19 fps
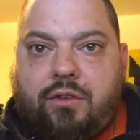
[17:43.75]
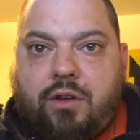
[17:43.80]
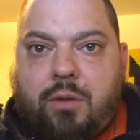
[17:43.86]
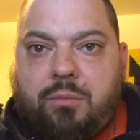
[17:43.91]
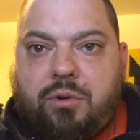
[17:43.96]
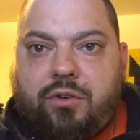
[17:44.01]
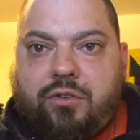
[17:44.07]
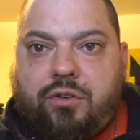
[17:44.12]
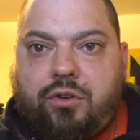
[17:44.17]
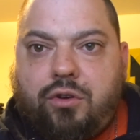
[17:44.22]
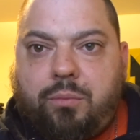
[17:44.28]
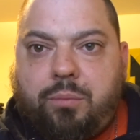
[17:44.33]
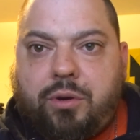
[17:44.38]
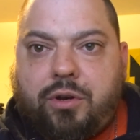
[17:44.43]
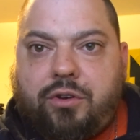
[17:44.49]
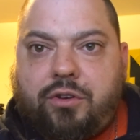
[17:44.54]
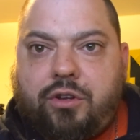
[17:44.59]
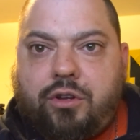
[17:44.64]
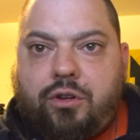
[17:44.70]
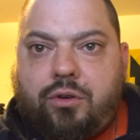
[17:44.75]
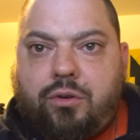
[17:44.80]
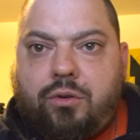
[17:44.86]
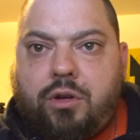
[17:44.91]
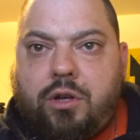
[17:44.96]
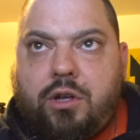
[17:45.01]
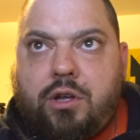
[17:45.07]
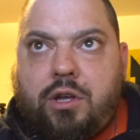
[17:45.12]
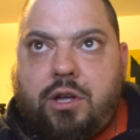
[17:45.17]
number 2
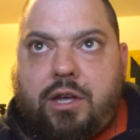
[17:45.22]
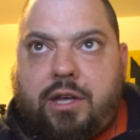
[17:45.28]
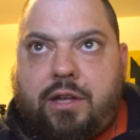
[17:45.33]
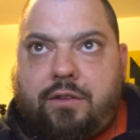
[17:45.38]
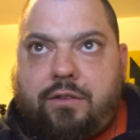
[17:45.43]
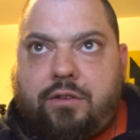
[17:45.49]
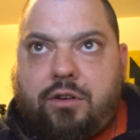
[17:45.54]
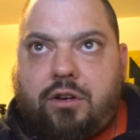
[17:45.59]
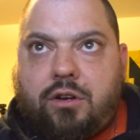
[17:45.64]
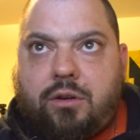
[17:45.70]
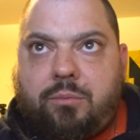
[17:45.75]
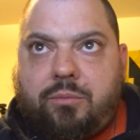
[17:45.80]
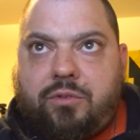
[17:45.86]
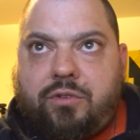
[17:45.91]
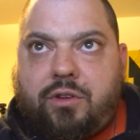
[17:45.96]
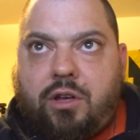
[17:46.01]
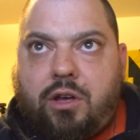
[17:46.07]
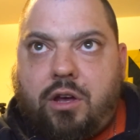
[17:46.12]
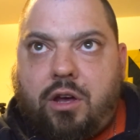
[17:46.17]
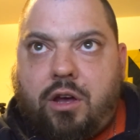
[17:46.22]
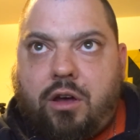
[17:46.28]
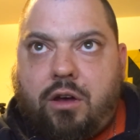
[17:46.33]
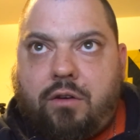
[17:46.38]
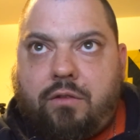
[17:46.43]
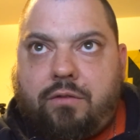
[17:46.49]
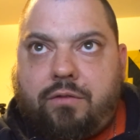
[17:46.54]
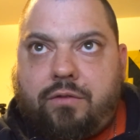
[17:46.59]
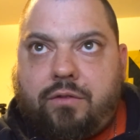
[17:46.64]
Purdue in terms
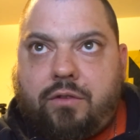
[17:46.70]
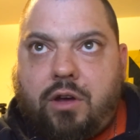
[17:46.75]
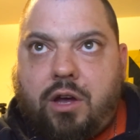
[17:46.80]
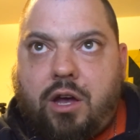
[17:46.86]
of